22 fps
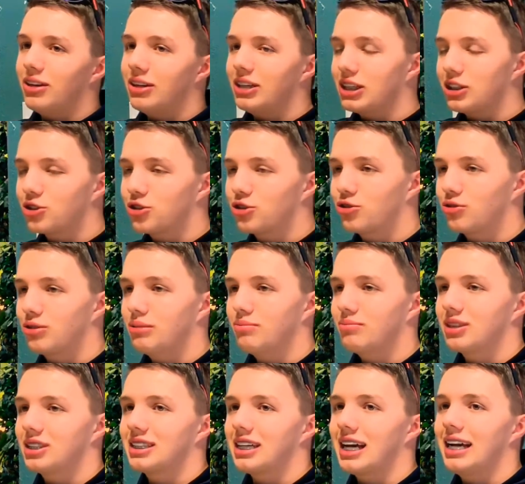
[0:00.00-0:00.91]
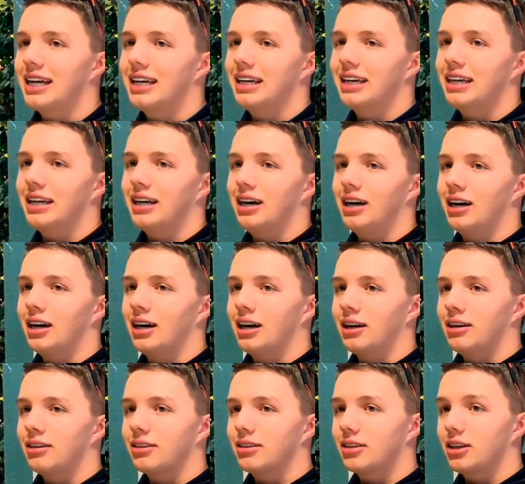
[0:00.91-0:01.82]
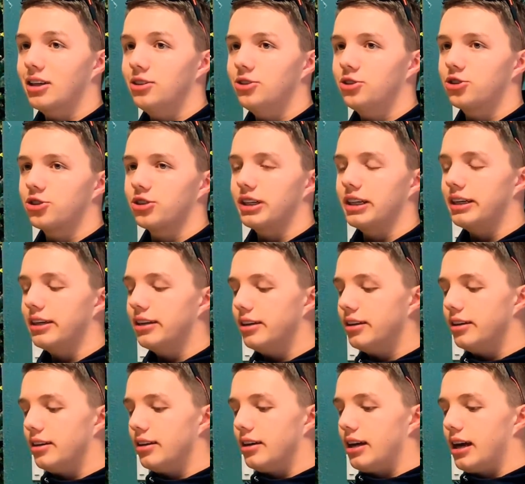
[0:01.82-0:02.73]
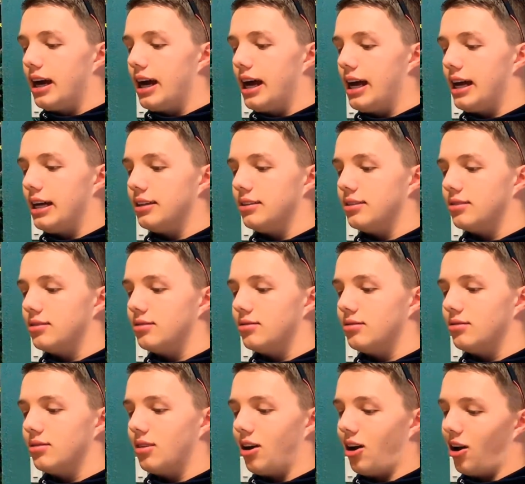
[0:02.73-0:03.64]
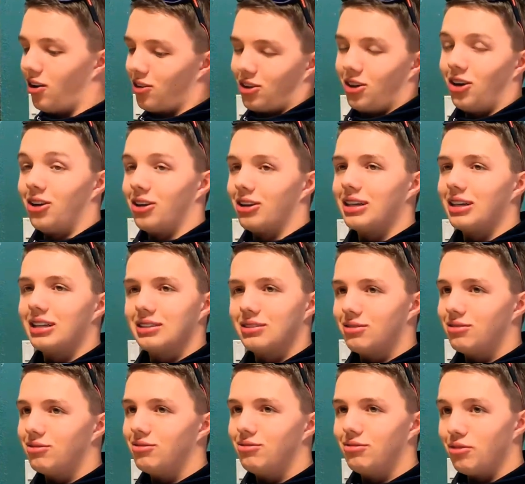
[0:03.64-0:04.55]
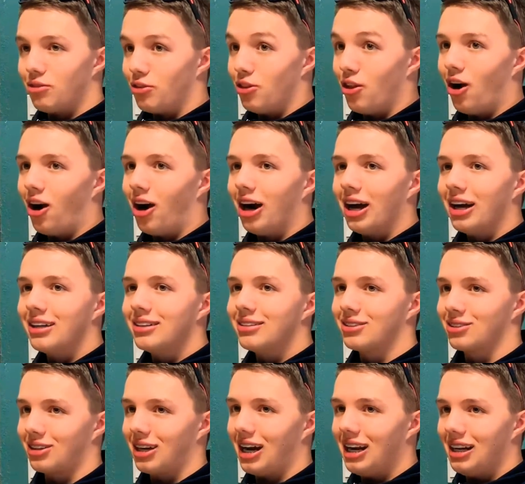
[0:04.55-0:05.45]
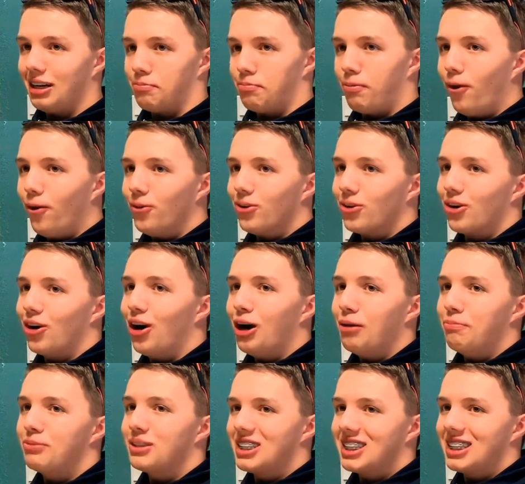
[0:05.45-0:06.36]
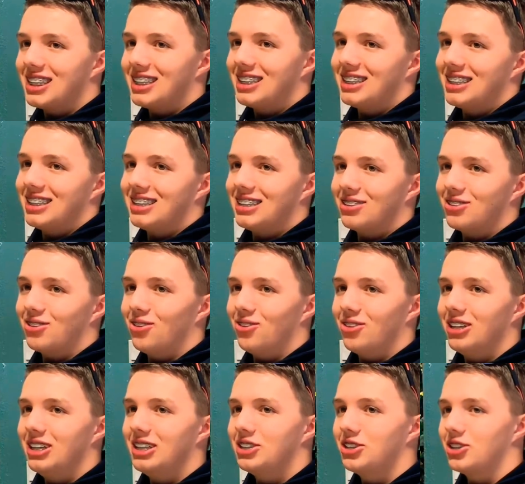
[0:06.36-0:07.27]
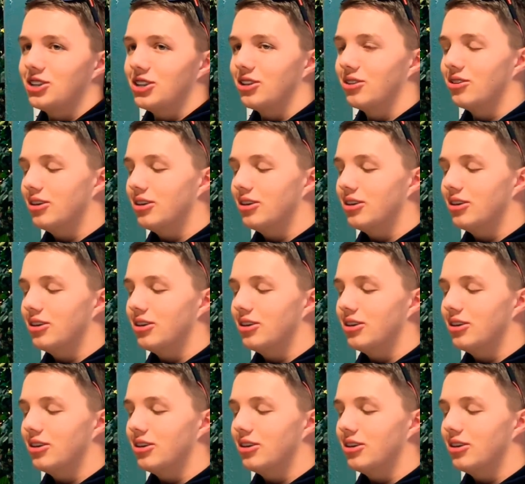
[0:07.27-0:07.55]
extreme sided country, and Hong Kong is not. They're kind of polar opposites in this whole issue.